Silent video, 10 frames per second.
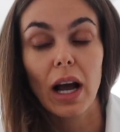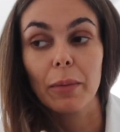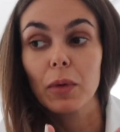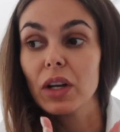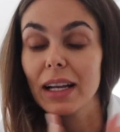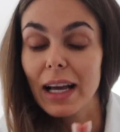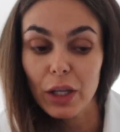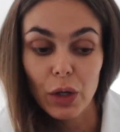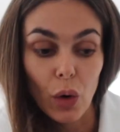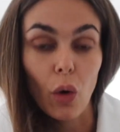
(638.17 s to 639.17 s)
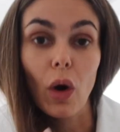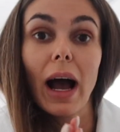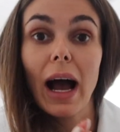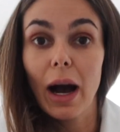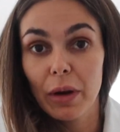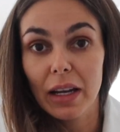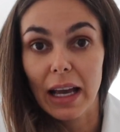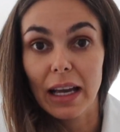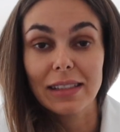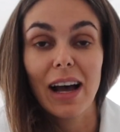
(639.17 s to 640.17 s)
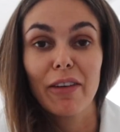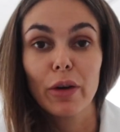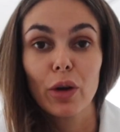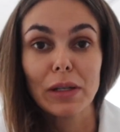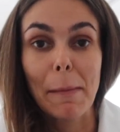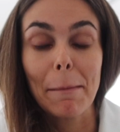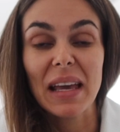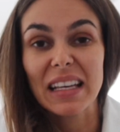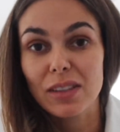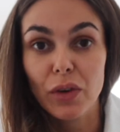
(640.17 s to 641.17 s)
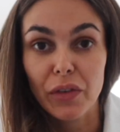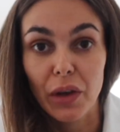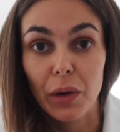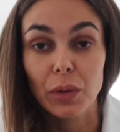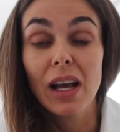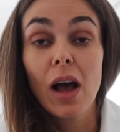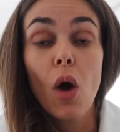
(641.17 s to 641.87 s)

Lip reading: I'm going to let you know how it is. I've heard amazing reviews.